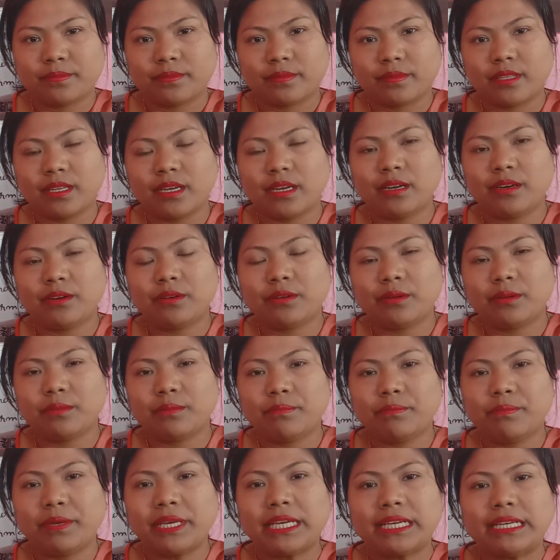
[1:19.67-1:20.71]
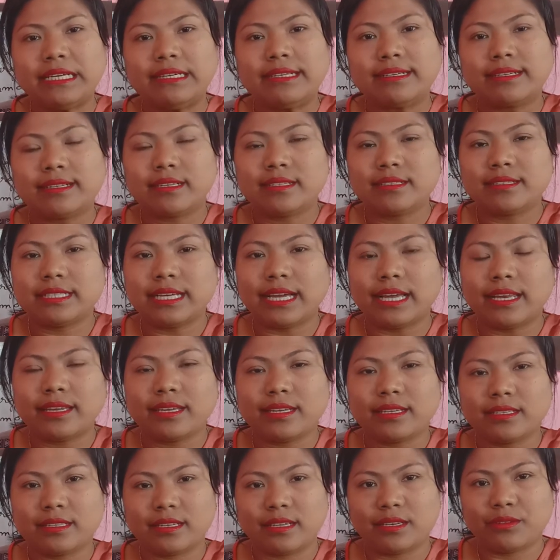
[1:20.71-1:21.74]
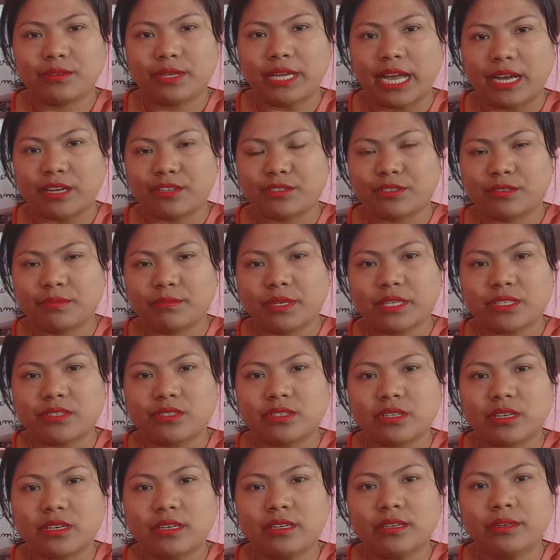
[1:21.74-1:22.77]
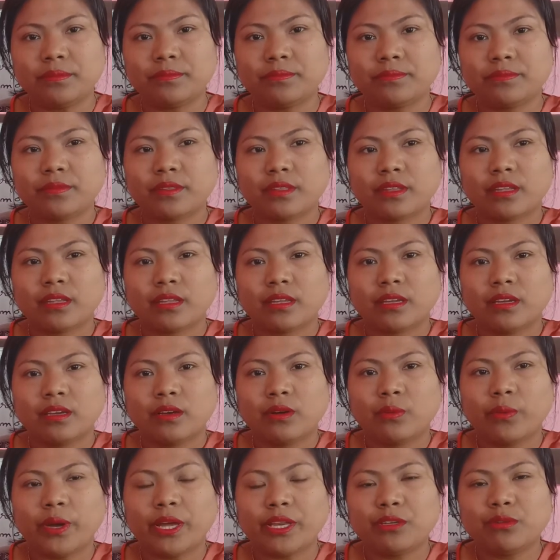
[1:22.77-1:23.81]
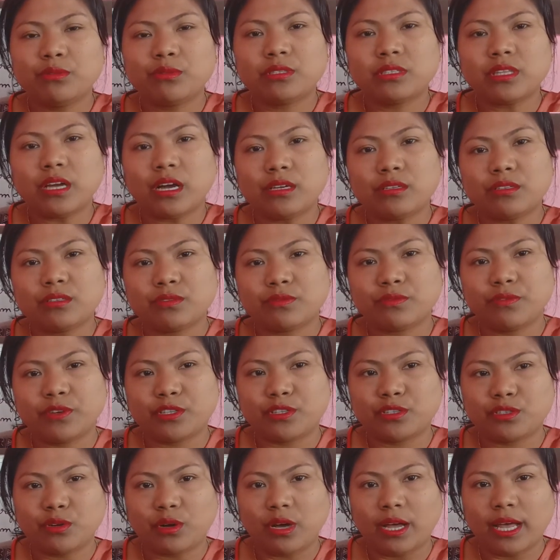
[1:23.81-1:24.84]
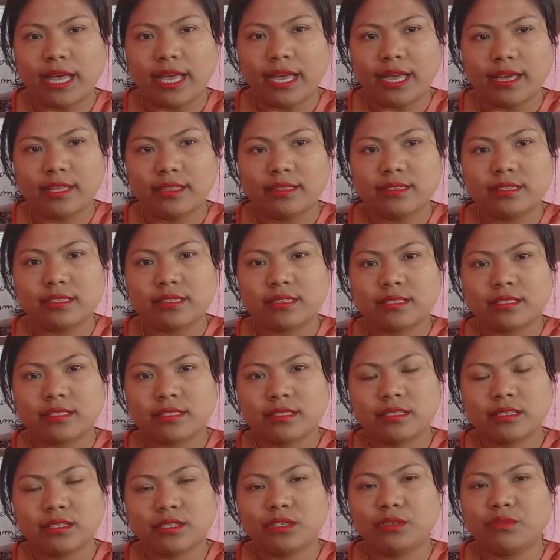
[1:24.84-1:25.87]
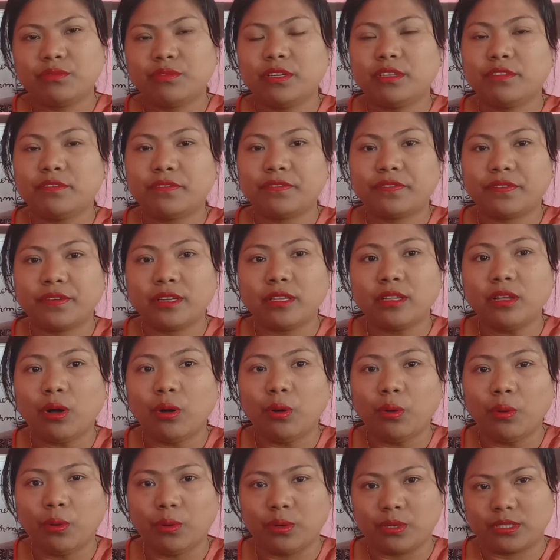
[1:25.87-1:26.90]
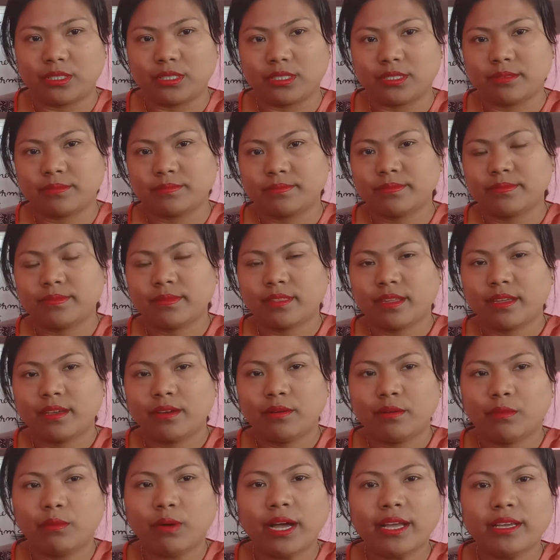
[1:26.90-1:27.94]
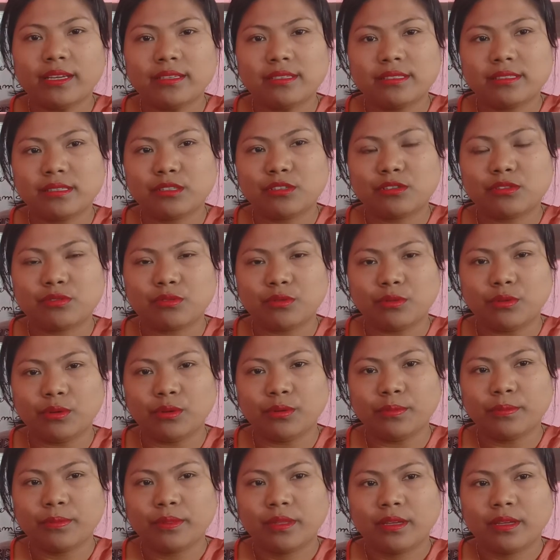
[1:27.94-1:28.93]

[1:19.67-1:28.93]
the beaker containing the reaction mixture, when you touch with your hands, you will feel hot. Why is it so?